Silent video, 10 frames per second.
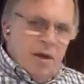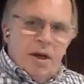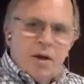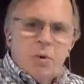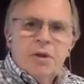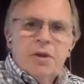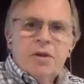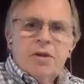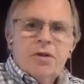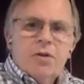Now,
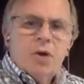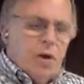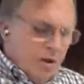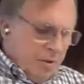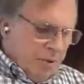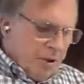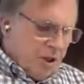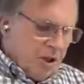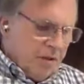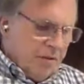Quintin took on the
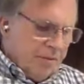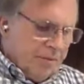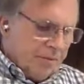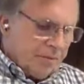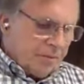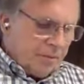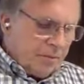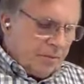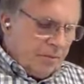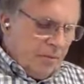position
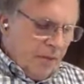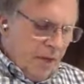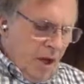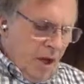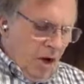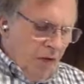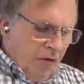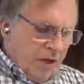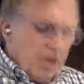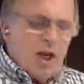of
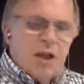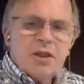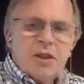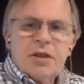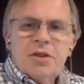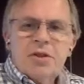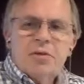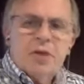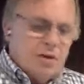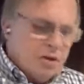Vice-Chancellor in
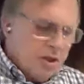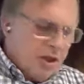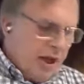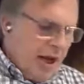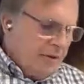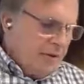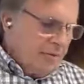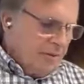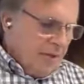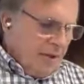2011,
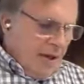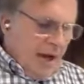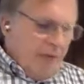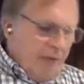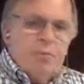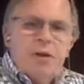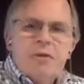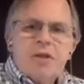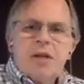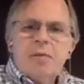having
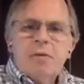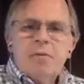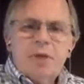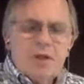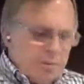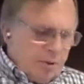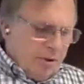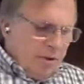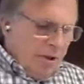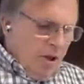previously been
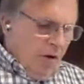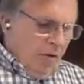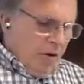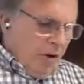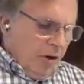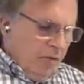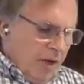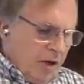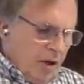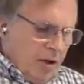Principal of the Royal
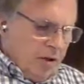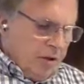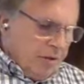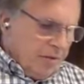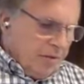Vet College.